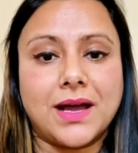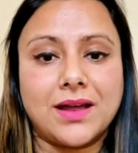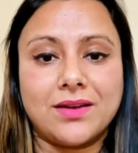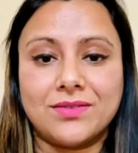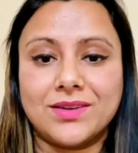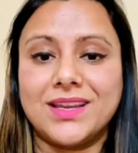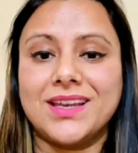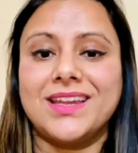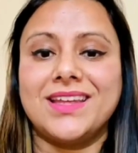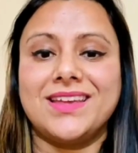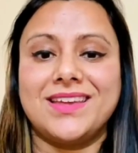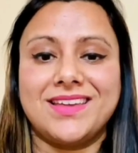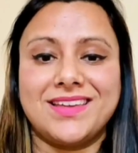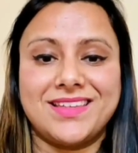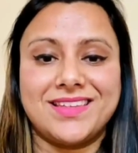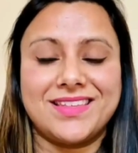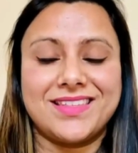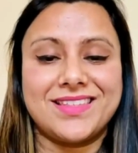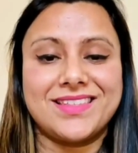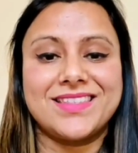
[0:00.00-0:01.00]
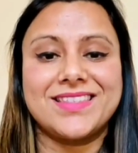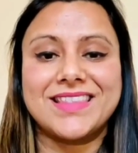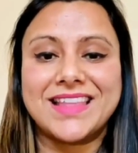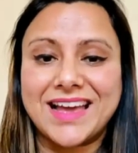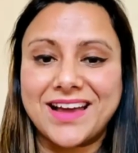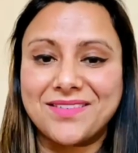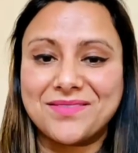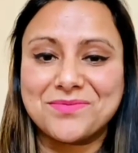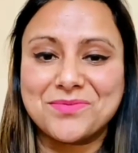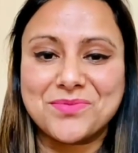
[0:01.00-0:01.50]
really
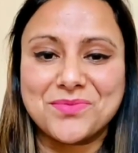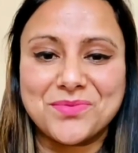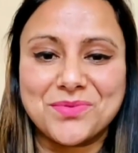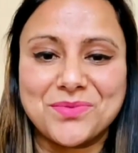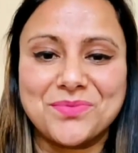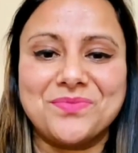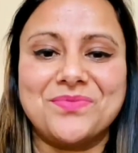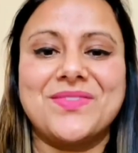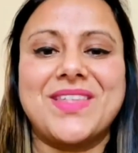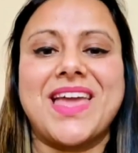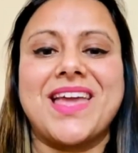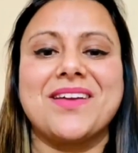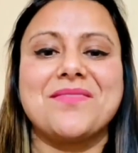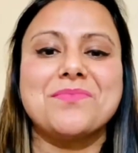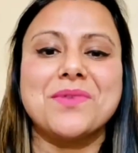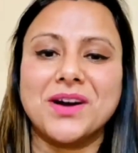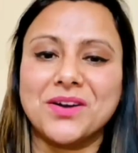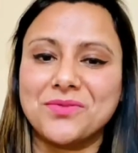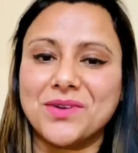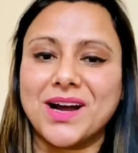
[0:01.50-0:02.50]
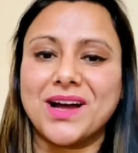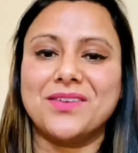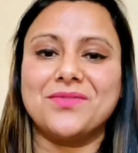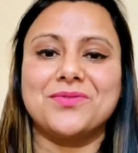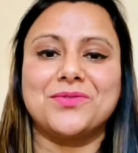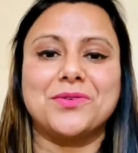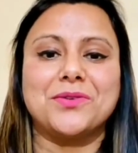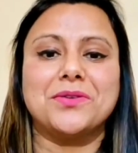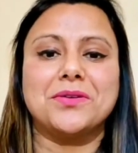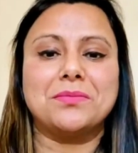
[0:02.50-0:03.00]
thank Bhagwan
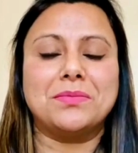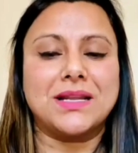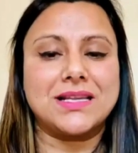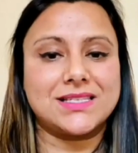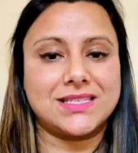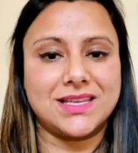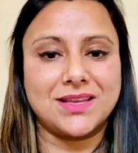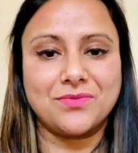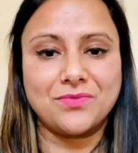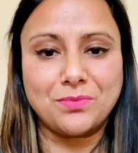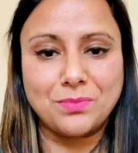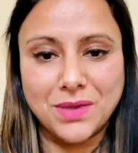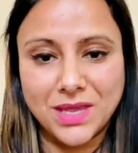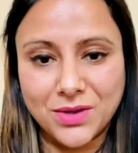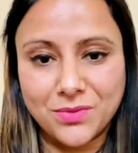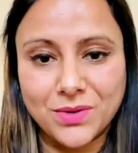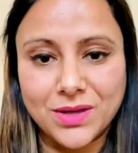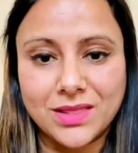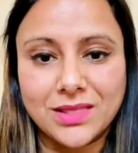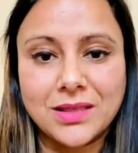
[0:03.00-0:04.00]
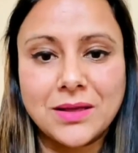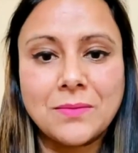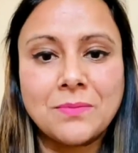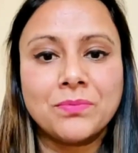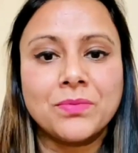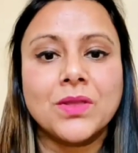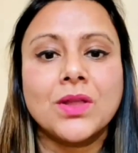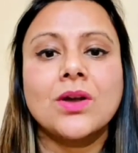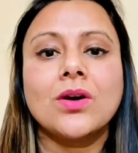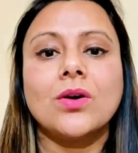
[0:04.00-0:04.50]
for blessing me with
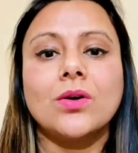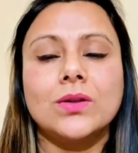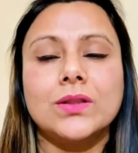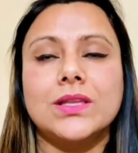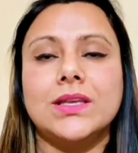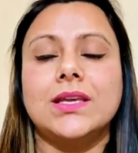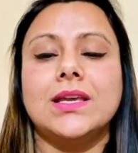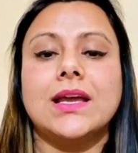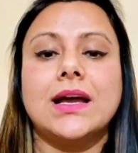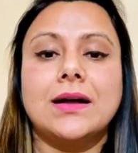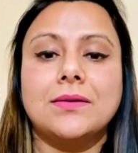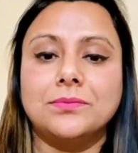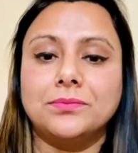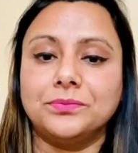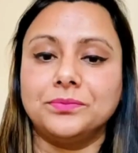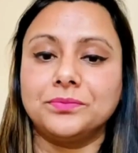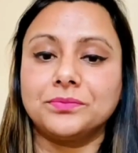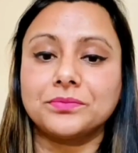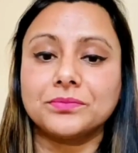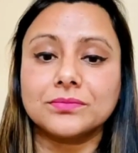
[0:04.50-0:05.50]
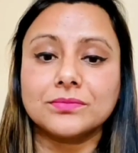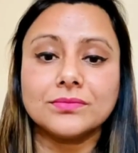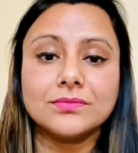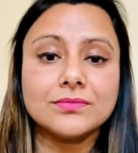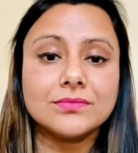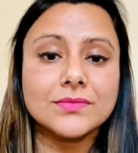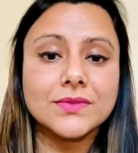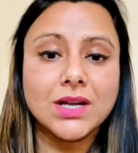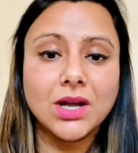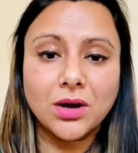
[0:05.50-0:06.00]
all the
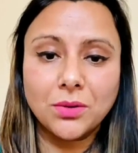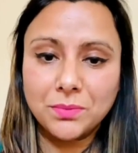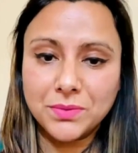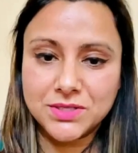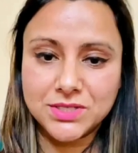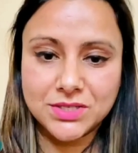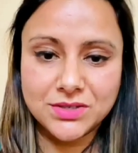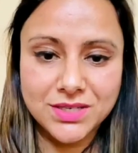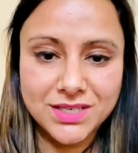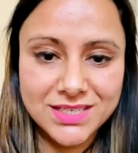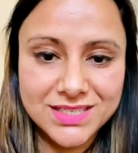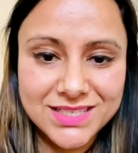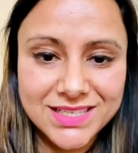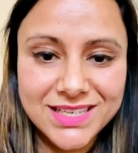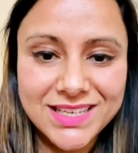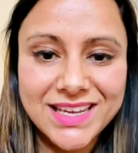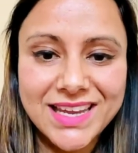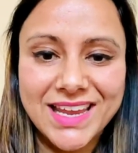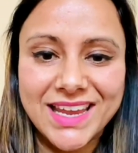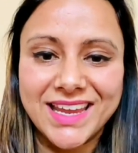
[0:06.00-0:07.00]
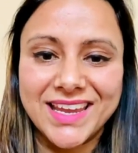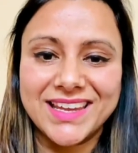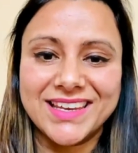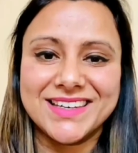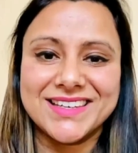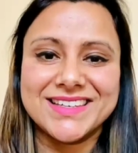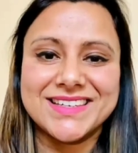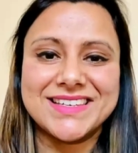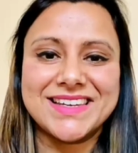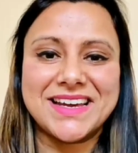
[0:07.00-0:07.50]
opportunity,
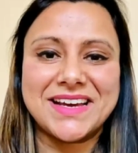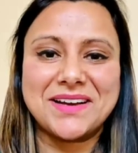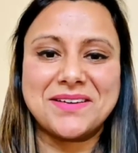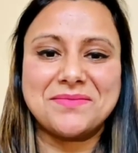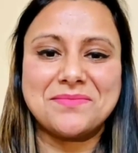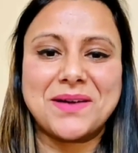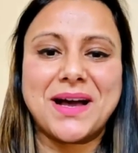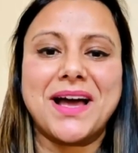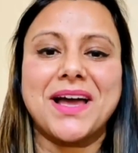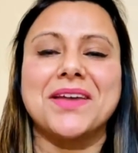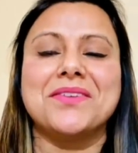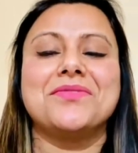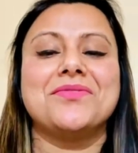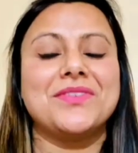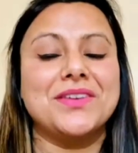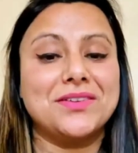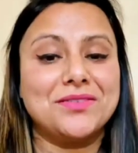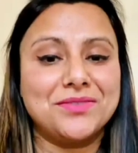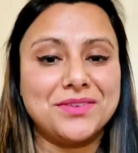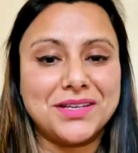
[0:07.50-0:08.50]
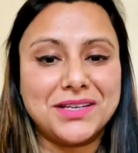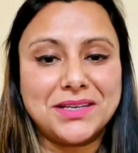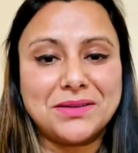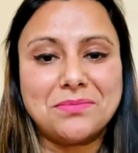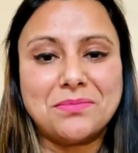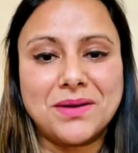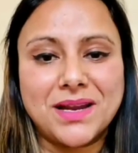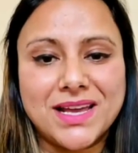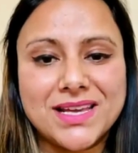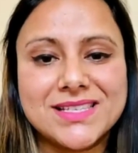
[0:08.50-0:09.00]
and I feel really
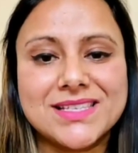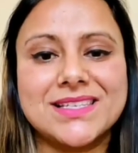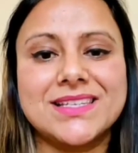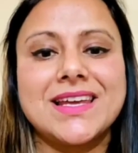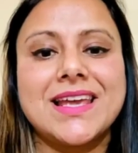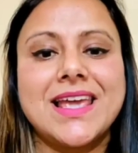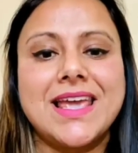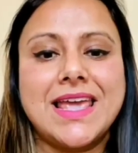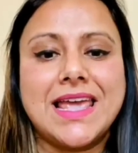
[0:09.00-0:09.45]
blessed.